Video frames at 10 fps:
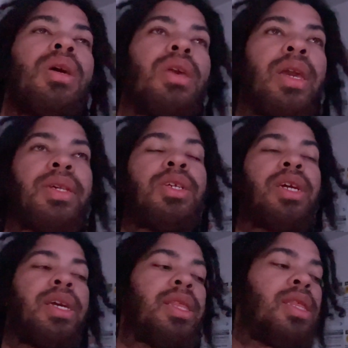
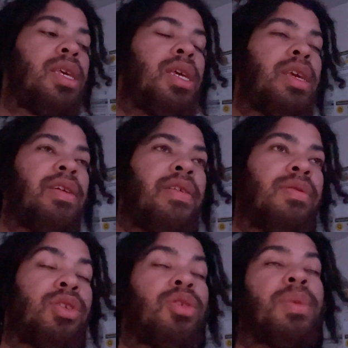yesterday the,
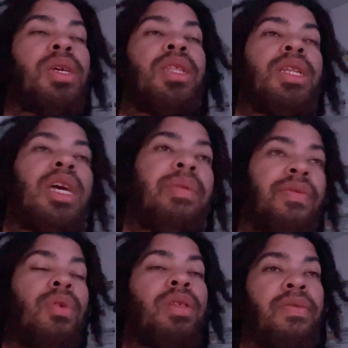excuse me, the day
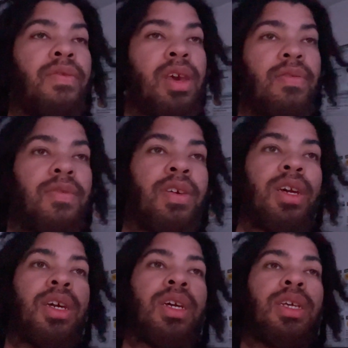before the 5th,
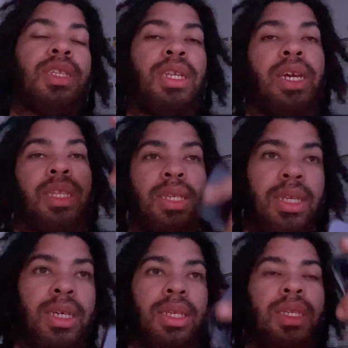today the
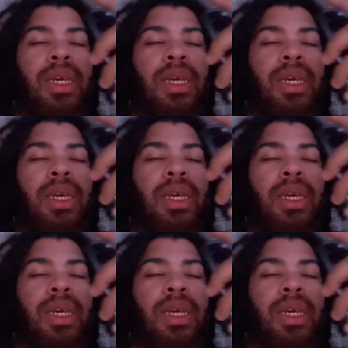6th,